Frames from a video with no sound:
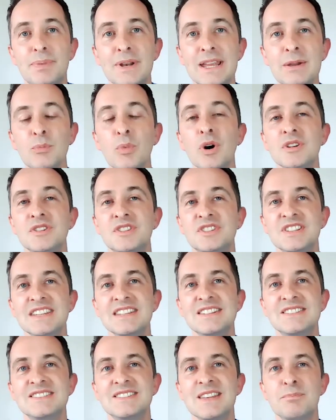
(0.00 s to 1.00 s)
Blean Woods
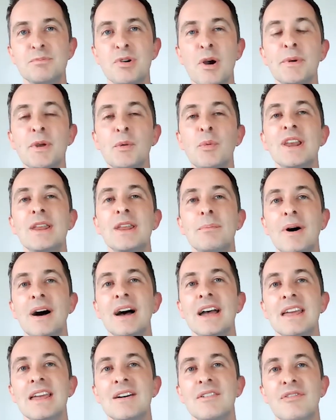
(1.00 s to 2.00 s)
is uh, probably one of
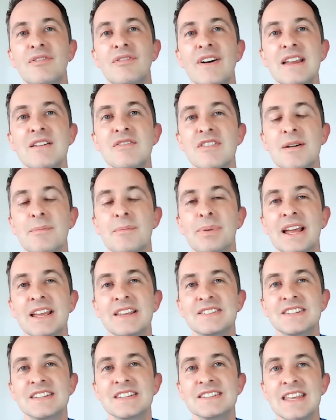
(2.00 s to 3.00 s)
my favourite
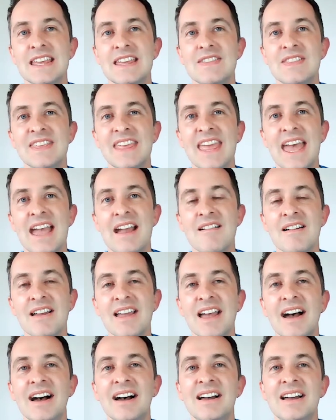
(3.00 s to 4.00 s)
places in the
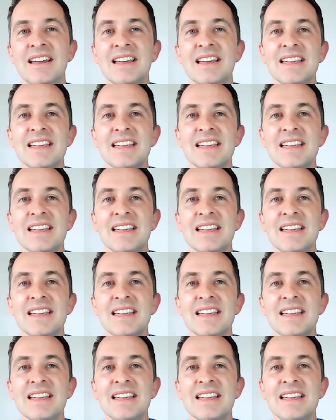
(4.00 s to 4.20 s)
area.